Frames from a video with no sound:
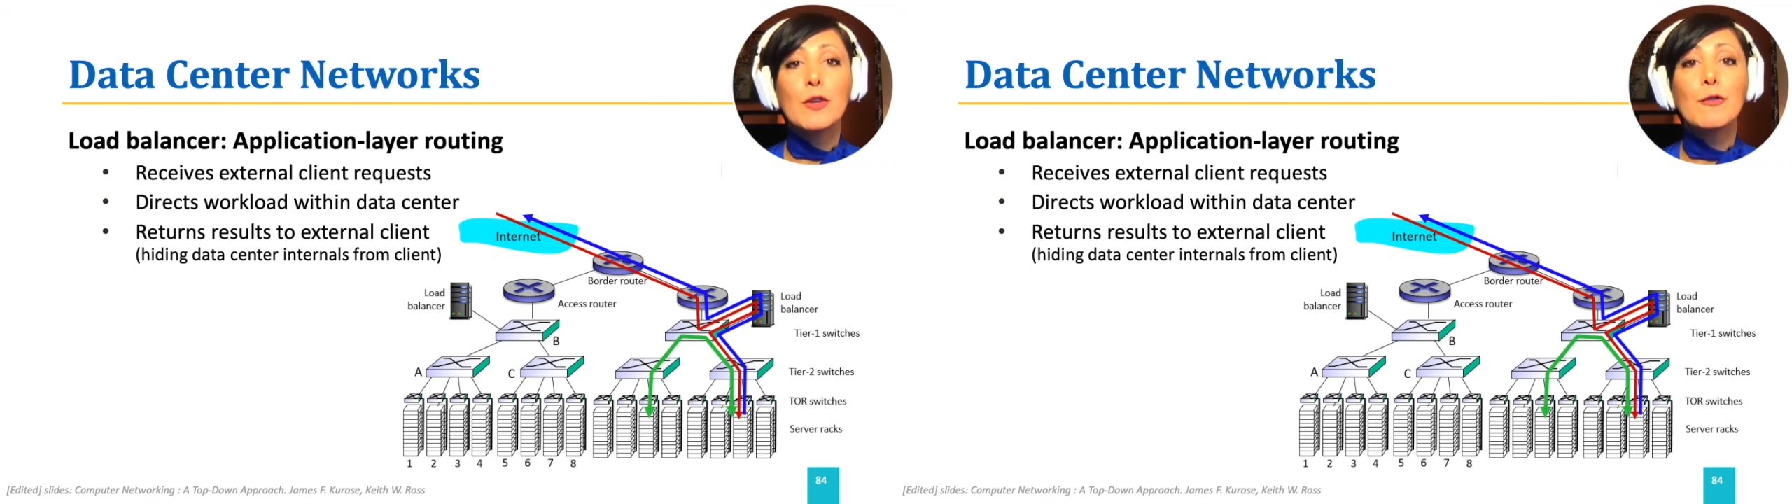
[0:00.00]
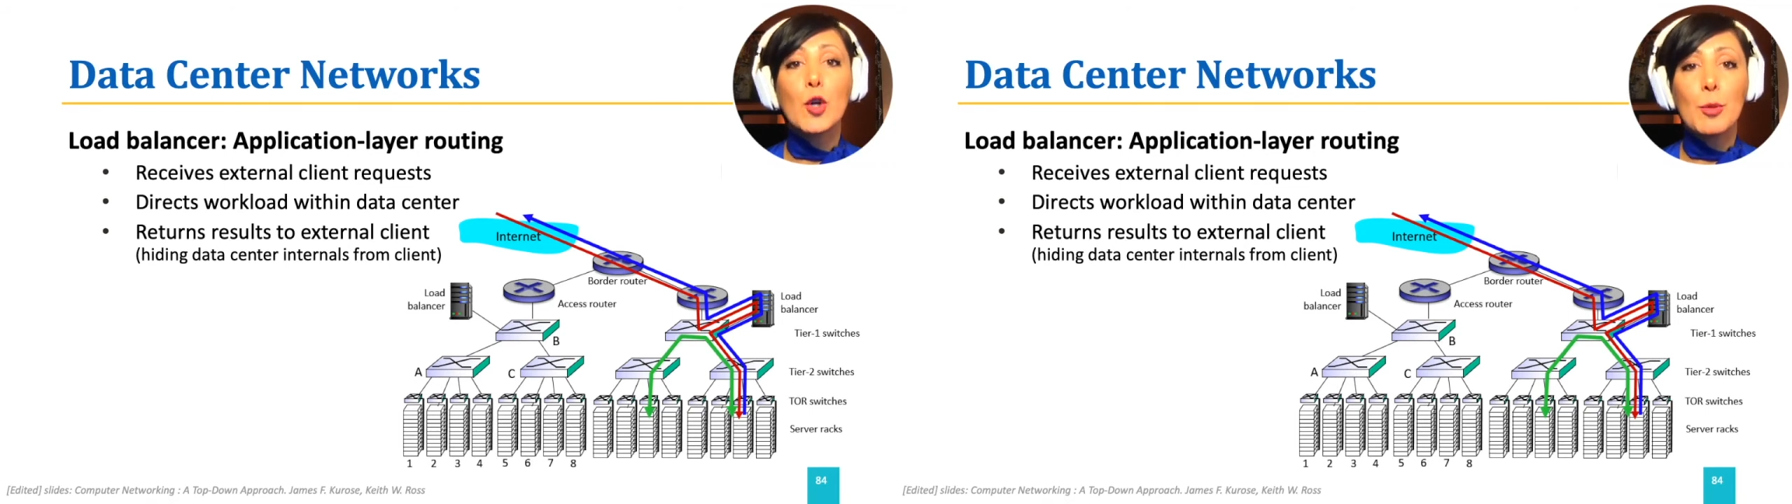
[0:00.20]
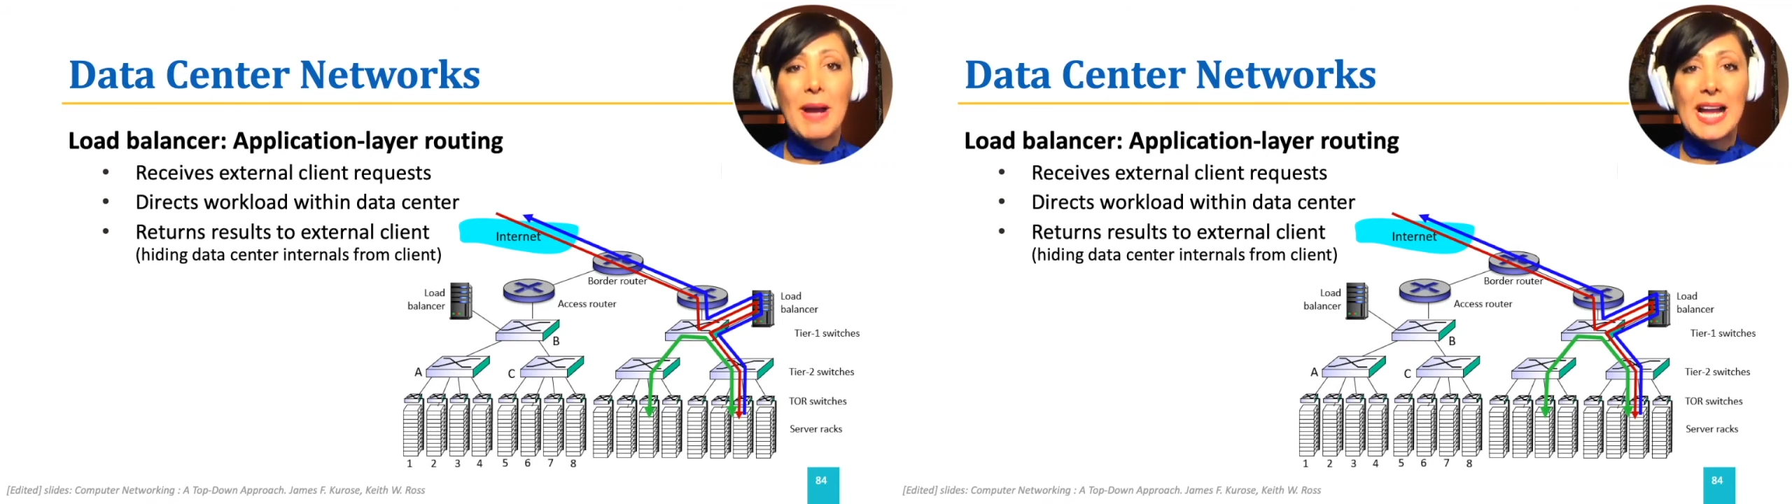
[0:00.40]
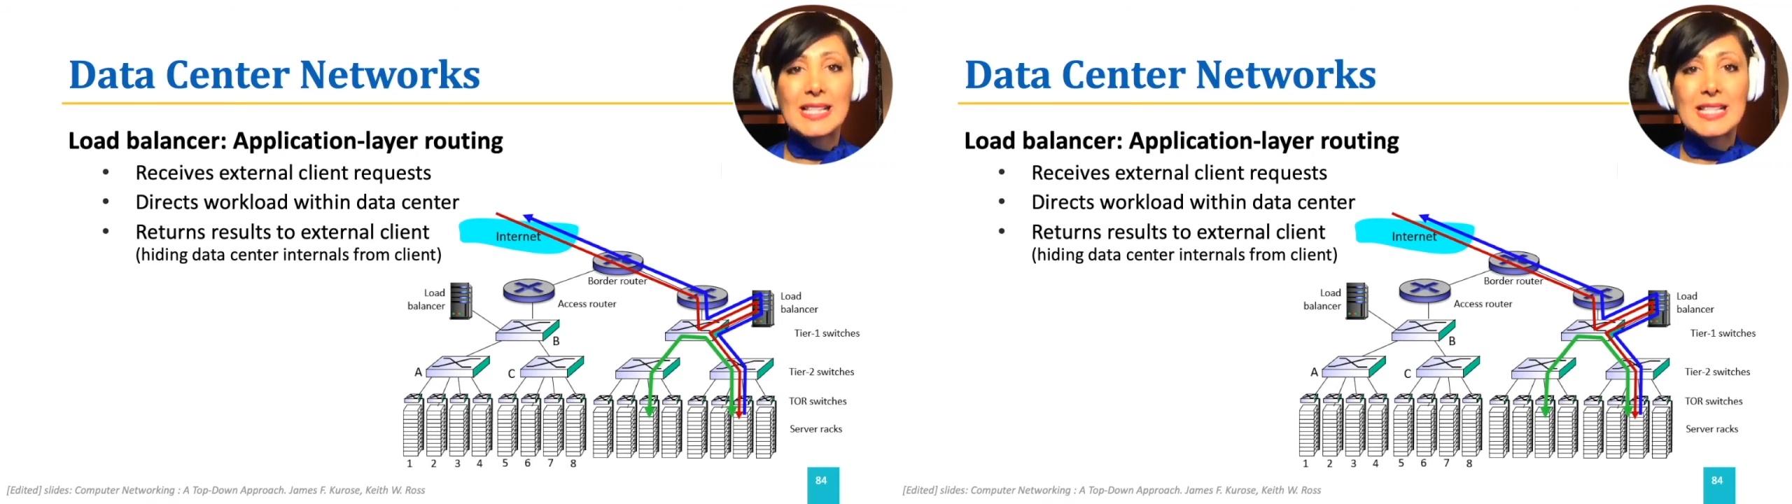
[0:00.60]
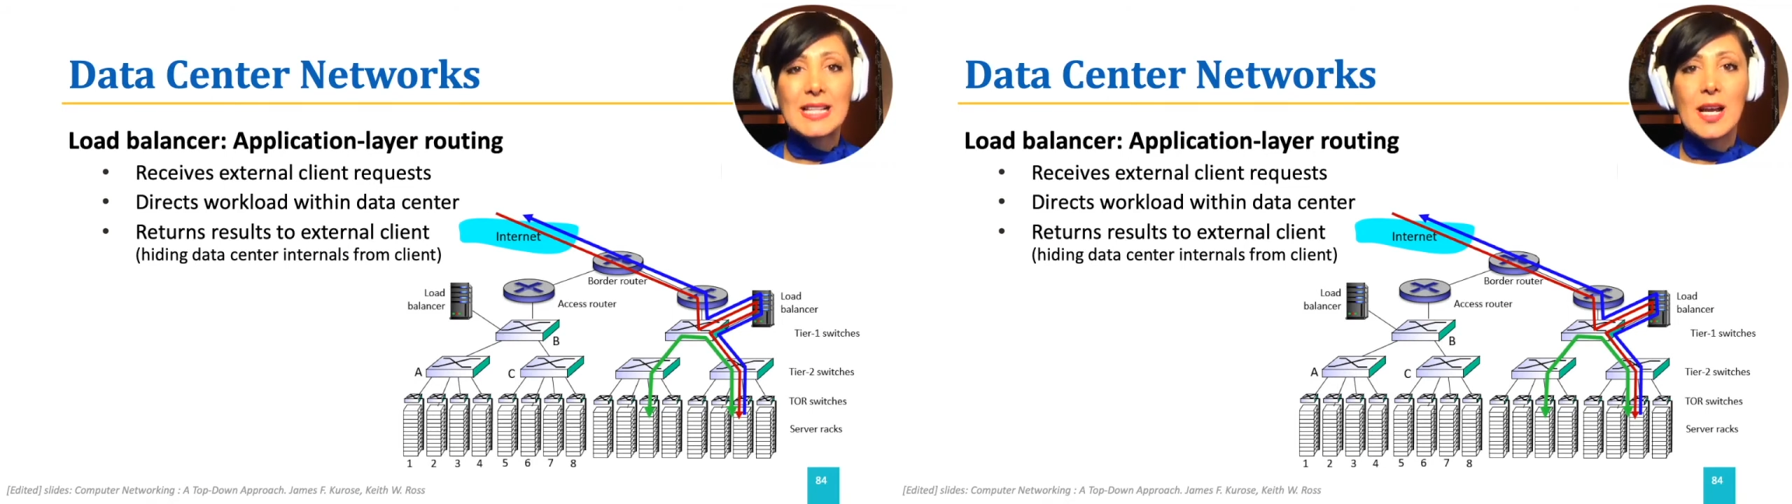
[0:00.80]

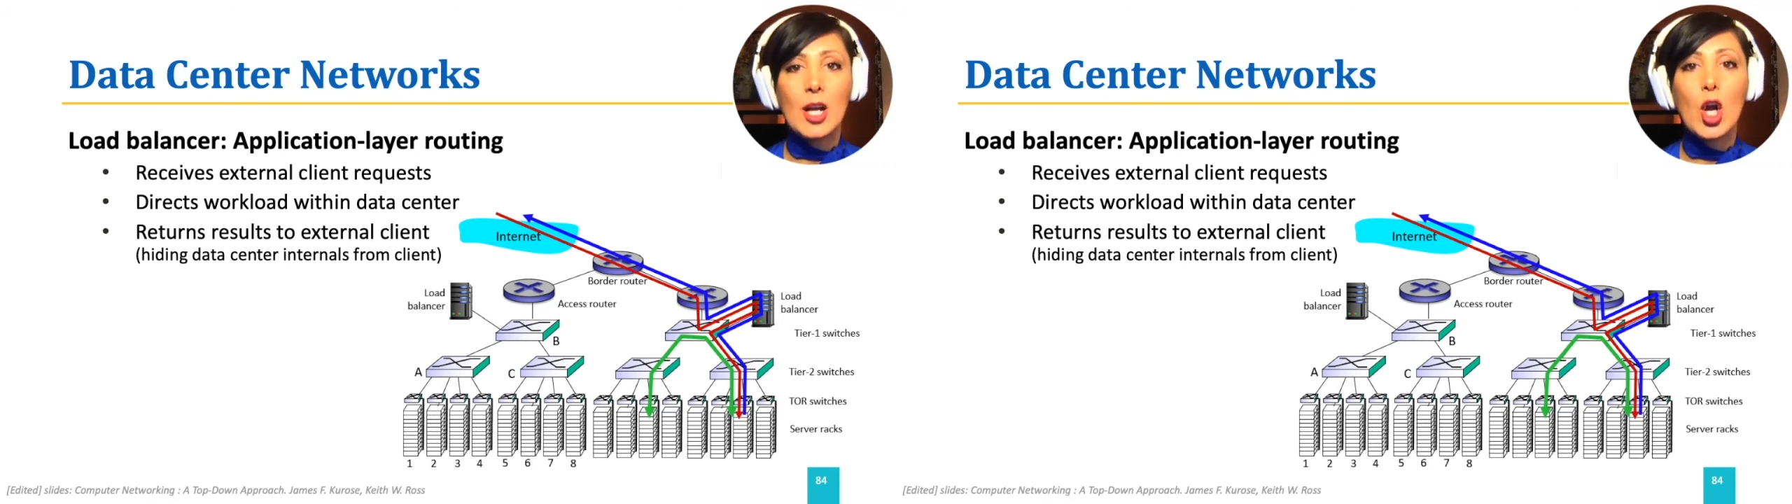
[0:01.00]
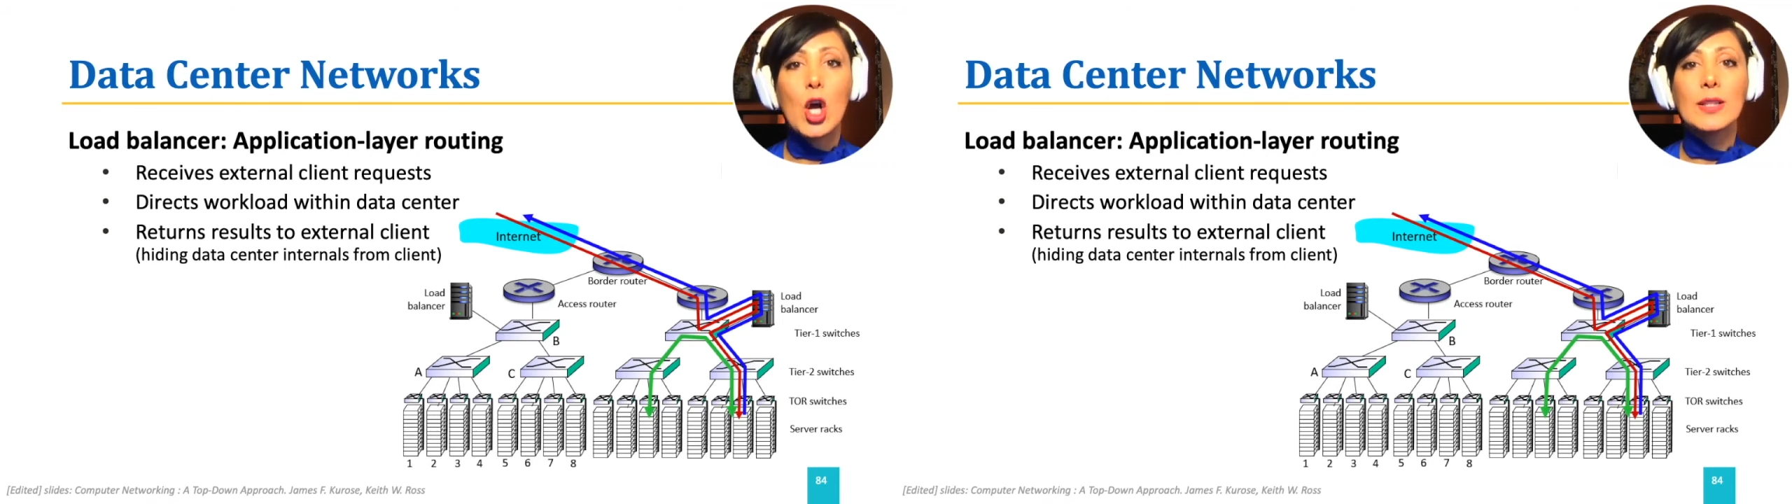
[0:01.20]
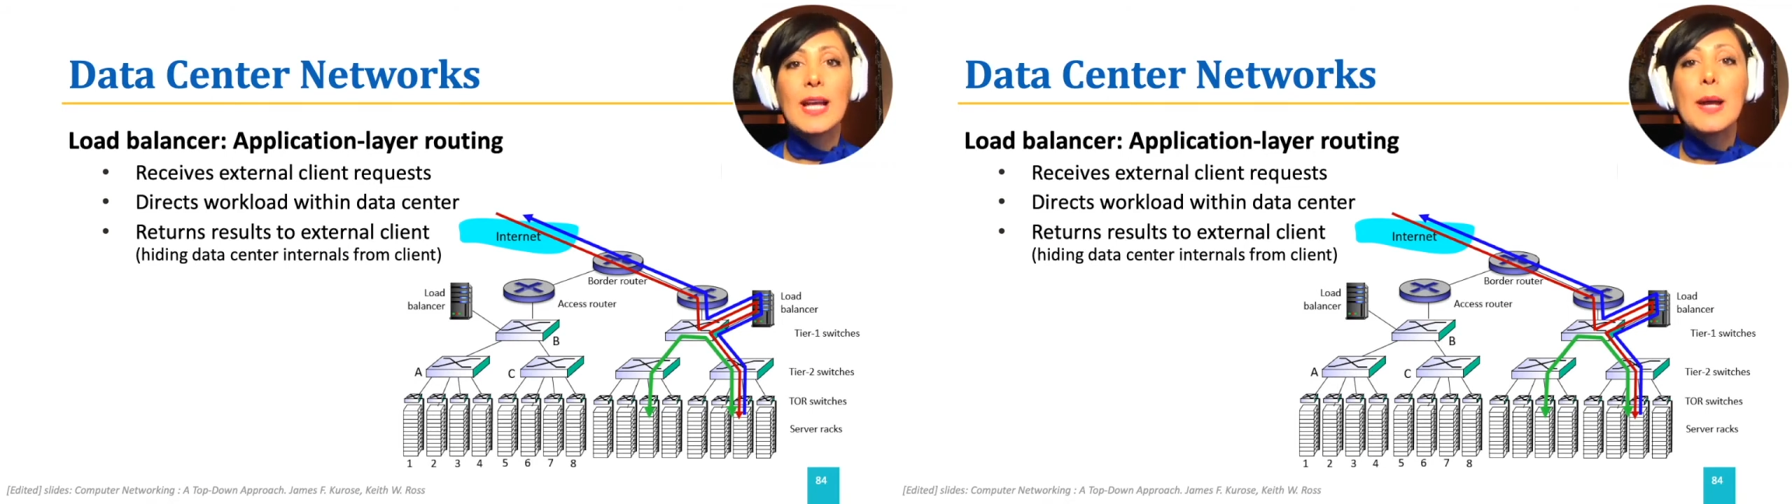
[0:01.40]
formats called